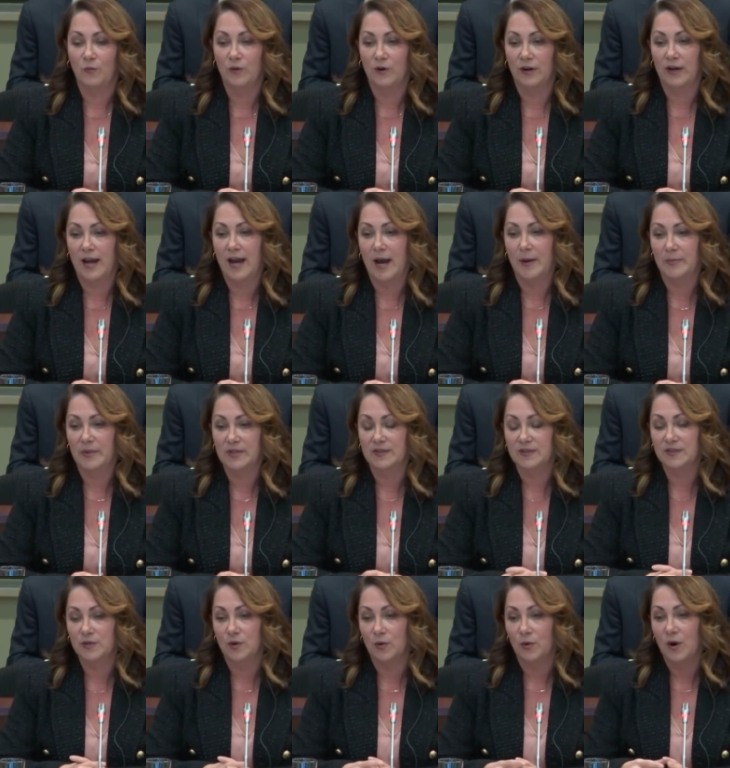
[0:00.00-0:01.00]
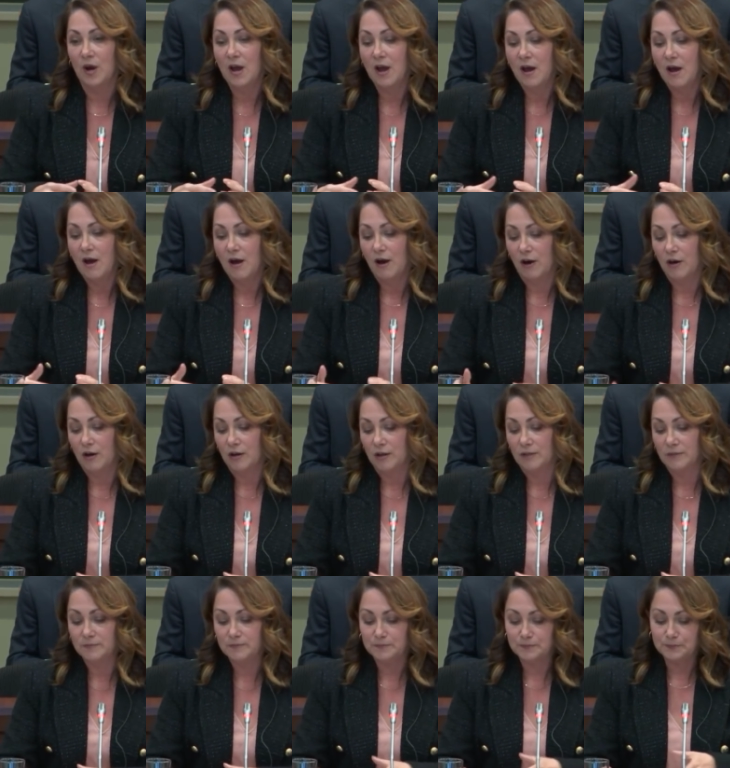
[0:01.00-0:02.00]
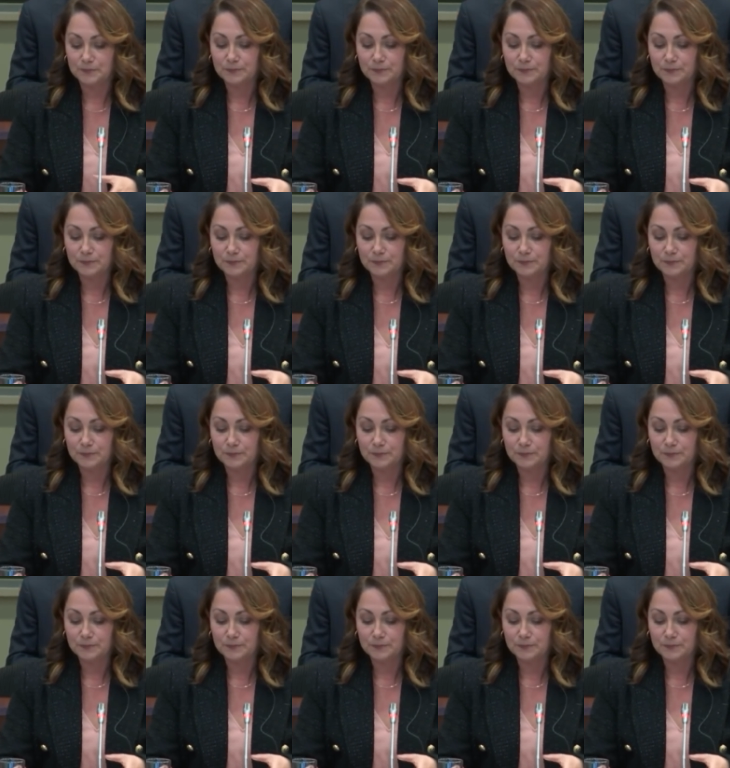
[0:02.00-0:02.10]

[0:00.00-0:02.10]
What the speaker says: work happens. So, our